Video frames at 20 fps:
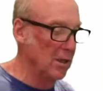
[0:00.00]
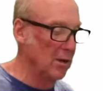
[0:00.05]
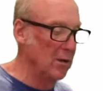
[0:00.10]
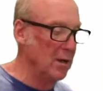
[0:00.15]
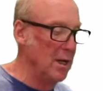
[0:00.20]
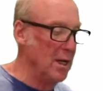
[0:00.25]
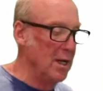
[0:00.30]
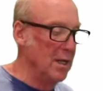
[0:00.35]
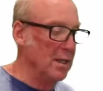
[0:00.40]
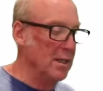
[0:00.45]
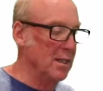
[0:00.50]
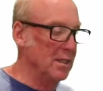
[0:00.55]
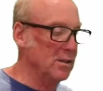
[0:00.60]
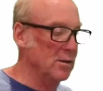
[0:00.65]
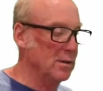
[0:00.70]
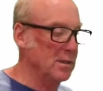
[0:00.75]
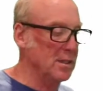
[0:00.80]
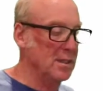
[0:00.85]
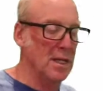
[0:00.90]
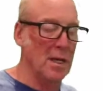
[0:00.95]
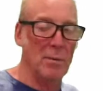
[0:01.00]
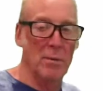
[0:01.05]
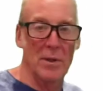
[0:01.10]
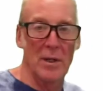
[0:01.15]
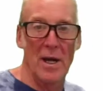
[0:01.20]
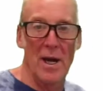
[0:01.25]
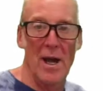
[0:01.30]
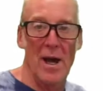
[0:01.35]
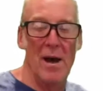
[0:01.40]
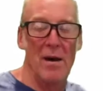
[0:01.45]
So this one's able
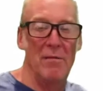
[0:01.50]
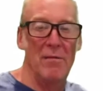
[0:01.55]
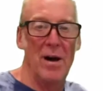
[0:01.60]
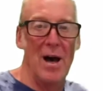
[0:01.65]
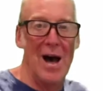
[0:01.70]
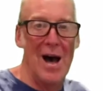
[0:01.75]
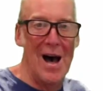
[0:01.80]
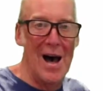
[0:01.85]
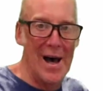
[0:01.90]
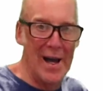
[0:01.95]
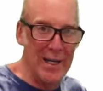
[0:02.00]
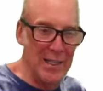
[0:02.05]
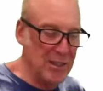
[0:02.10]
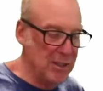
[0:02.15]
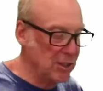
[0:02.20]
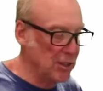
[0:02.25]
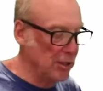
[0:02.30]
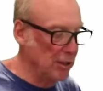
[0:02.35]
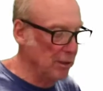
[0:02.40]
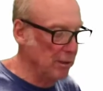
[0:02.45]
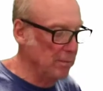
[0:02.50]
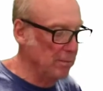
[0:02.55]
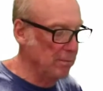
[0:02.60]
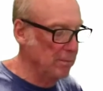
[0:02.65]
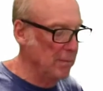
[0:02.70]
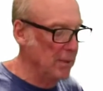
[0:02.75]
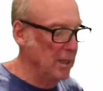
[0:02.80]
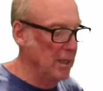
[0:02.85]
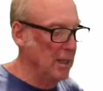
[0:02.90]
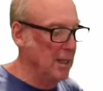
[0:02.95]
to have high
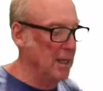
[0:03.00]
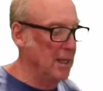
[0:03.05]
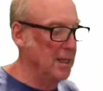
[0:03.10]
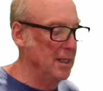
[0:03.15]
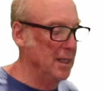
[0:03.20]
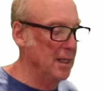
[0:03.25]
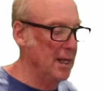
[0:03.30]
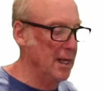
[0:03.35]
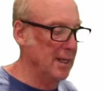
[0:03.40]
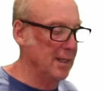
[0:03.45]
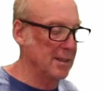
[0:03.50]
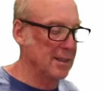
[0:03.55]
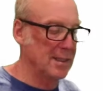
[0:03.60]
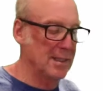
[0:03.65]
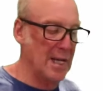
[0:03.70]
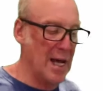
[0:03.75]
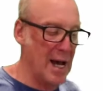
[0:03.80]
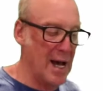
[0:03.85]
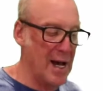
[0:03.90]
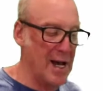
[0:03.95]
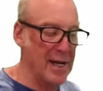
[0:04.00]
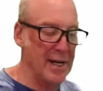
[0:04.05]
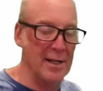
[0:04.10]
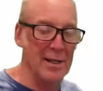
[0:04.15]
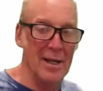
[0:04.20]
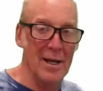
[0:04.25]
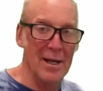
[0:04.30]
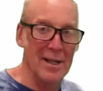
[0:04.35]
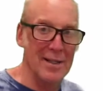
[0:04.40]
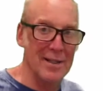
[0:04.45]
chirp, and then it has
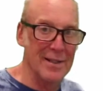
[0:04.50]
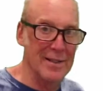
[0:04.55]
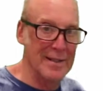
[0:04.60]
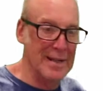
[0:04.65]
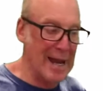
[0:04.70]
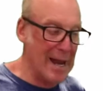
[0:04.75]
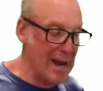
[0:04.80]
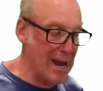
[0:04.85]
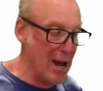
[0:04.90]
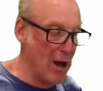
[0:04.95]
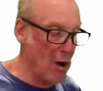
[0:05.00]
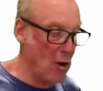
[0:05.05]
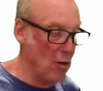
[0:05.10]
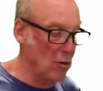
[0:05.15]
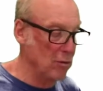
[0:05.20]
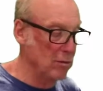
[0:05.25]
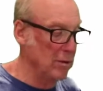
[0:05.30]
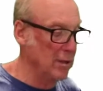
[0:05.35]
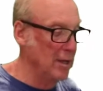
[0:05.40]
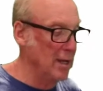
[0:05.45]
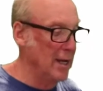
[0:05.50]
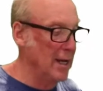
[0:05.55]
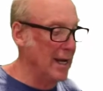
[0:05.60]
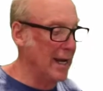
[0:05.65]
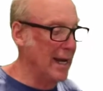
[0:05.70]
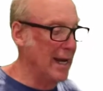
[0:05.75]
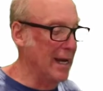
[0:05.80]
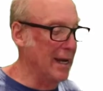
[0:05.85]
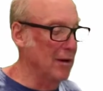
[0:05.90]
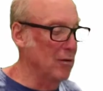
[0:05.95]
side, down,
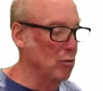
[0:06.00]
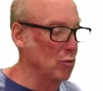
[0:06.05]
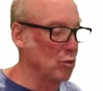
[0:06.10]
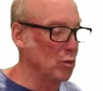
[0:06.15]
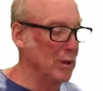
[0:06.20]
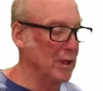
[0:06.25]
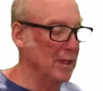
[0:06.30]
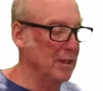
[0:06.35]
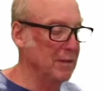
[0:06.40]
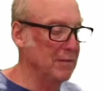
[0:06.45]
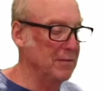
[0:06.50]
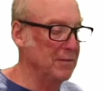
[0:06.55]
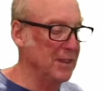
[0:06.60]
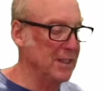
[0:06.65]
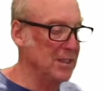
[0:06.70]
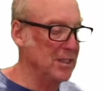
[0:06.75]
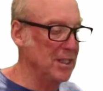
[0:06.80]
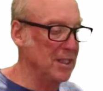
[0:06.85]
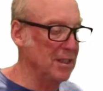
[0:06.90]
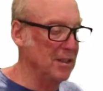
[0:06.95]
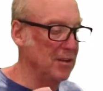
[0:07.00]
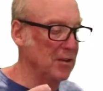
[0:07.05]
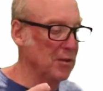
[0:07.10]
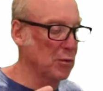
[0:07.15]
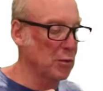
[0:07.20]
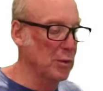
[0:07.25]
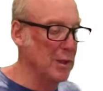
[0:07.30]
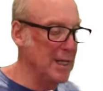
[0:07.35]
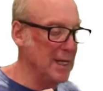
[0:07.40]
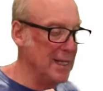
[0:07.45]
and real vision
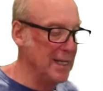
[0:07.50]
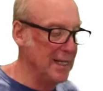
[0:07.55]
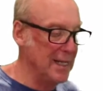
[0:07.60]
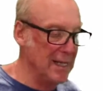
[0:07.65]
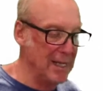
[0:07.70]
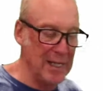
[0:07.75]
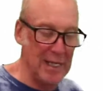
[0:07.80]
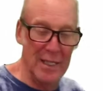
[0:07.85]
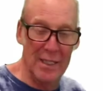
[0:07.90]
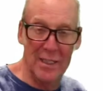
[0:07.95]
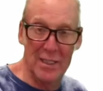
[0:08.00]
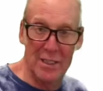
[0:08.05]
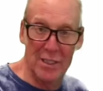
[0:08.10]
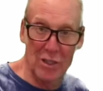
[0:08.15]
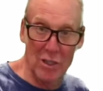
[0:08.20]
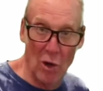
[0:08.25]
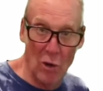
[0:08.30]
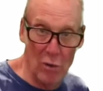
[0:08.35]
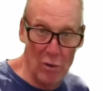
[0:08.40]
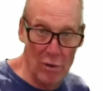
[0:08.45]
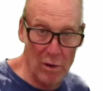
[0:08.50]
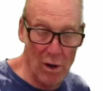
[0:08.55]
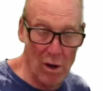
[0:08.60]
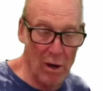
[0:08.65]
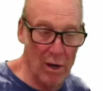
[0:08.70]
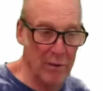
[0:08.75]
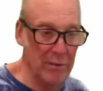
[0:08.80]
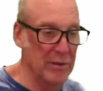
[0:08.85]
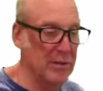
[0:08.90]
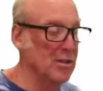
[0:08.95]
3D
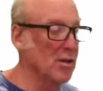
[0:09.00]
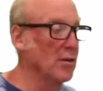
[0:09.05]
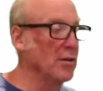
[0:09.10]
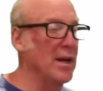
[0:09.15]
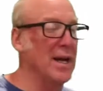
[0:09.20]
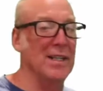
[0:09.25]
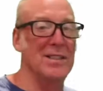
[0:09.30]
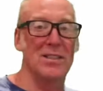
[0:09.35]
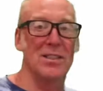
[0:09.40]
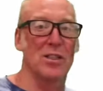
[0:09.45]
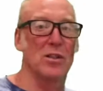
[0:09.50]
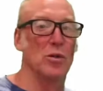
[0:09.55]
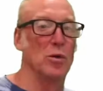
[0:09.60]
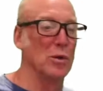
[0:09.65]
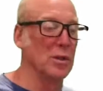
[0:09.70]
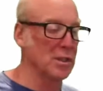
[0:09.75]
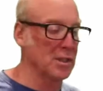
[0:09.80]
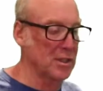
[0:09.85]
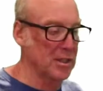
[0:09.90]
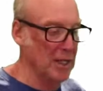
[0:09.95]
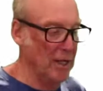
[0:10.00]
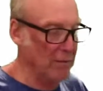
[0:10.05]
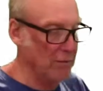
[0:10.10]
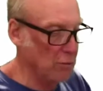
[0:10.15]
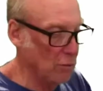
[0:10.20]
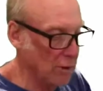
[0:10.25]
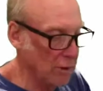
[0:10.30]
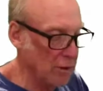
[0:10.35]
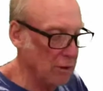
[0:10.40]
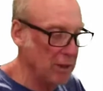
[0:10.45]
sonar. So that's the cool
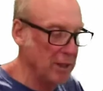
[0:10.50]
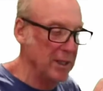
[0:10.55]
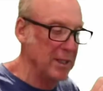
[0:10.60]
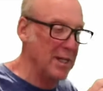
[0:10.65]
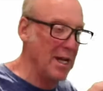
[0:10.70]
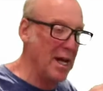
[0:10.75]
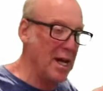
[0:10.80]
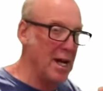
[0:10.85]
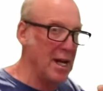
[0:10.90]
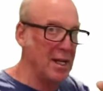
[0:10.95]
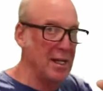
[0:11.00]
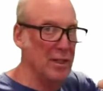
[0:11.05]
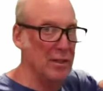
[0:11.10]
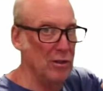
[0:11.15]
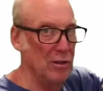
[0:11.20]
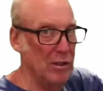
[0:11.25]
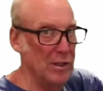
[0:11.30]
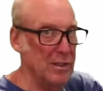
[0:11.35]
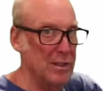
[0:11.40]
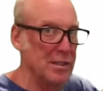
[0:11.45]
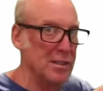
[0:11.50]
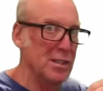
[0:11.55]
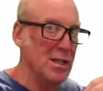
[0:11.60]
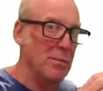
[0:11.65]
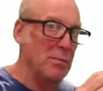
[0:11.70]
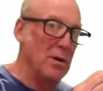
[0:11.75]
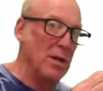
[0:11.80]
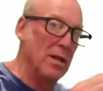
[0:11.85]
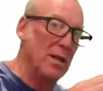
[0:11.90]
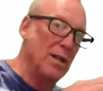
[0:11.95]
stuff where you can take and you can
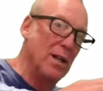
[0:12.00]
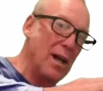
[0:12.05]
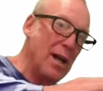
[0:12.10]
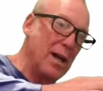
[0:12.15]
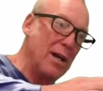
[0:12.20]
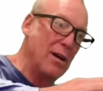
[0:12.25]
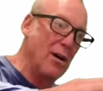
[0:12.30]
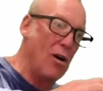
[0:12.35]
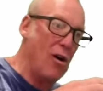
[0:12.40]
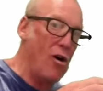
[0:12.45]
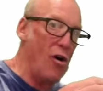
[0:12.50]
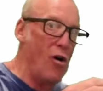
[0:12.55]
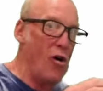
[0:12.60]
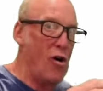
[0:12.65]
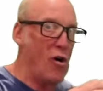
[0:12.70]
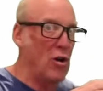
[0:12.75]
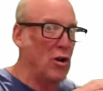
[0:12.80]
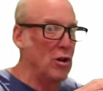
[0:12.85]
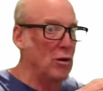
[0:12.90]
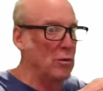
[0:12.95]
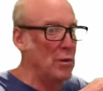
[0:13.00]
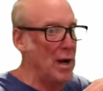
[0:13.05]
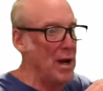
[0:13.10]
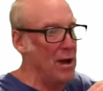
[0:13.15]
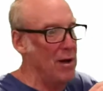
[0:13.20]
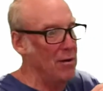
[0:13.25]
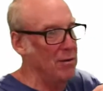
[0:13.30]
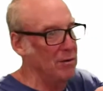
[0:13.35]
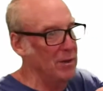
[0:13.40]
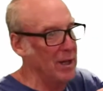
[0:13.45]
zip it like all
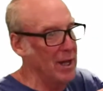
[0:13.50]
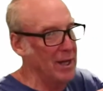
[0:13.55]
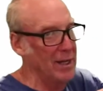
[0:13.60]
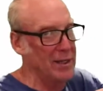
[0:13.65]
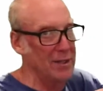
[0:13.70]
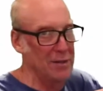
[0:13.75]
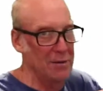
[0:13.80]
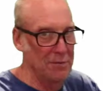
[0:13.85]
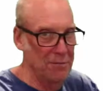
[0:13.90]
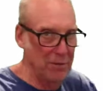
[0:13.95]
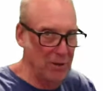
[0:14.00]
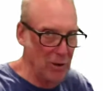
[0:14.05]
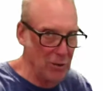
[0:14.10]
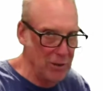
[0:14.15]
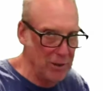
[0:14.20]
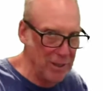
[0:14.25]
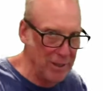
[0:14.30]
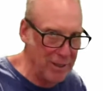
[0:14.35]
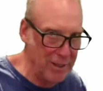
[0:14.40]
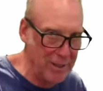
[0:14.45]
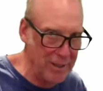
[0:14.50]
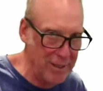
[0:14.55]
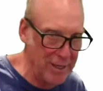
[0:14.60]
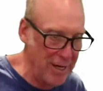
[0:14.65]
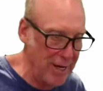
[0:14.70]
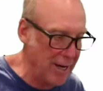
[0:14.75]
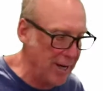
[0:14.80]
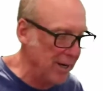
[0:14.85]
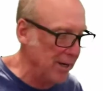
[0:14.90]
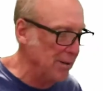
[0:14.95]
around like you're floating in
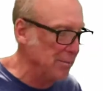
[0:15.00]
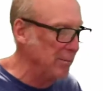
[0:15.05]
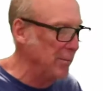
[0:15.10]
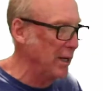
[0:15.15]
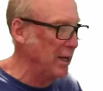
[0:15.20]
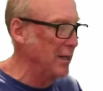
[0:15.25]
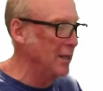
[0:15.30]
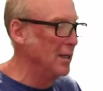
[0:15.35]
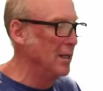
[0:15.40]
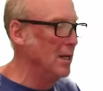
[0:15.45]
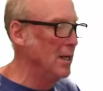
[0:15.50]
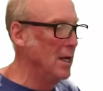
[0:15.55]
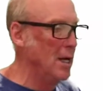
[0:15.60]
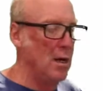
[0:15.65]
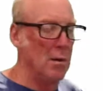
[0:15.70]
the air. But